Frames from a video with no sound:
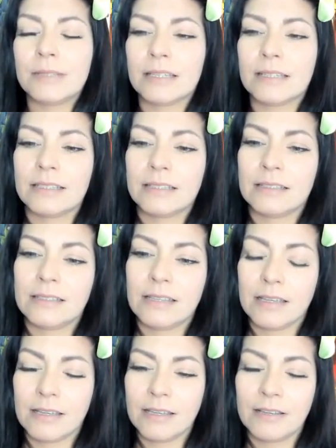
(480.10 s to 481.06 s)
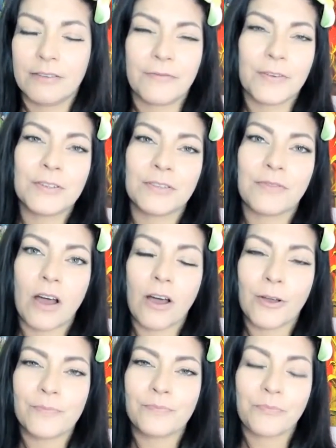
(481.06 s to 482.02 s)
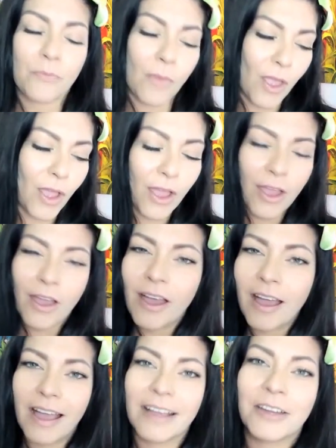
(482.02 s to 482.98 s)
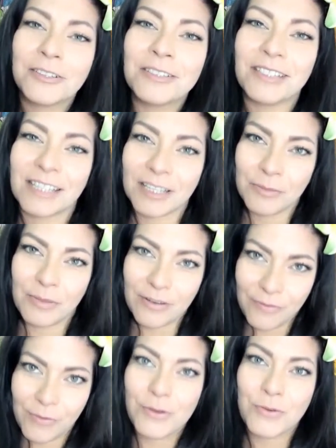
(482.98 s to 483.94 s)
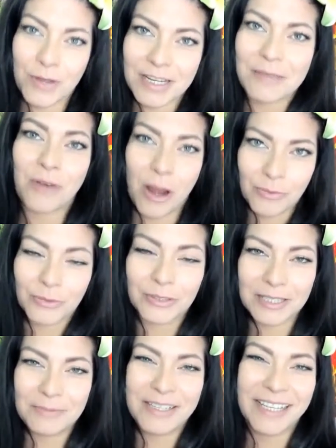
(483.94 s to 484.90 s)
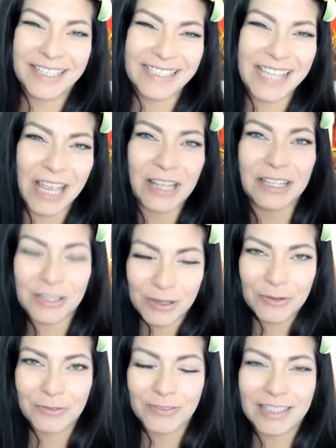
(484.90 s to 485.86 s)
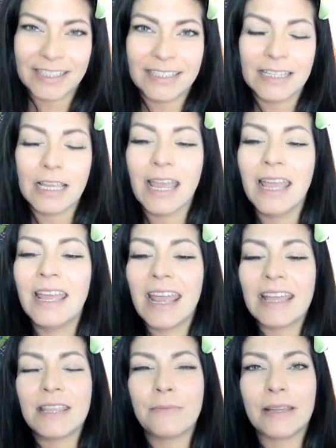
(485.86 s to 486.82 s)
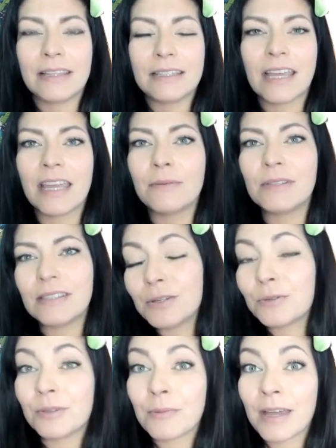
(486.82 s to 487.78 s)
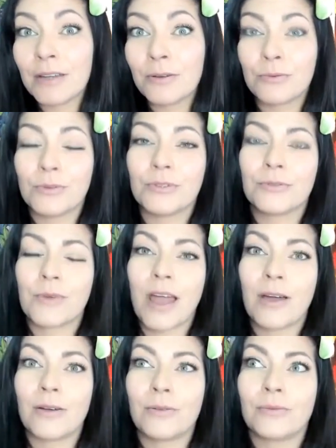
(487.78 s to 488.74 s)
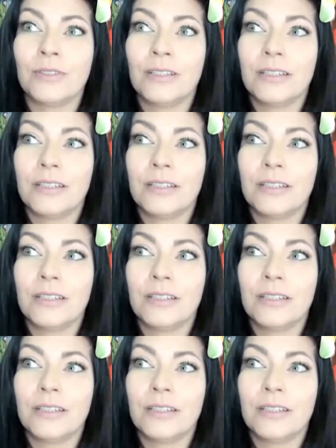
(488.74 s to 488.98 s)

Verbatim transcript: because, first of all, couldn't celebrate four twenty properly because of the COVID. And then by the time Cinco de Mayo rolled around,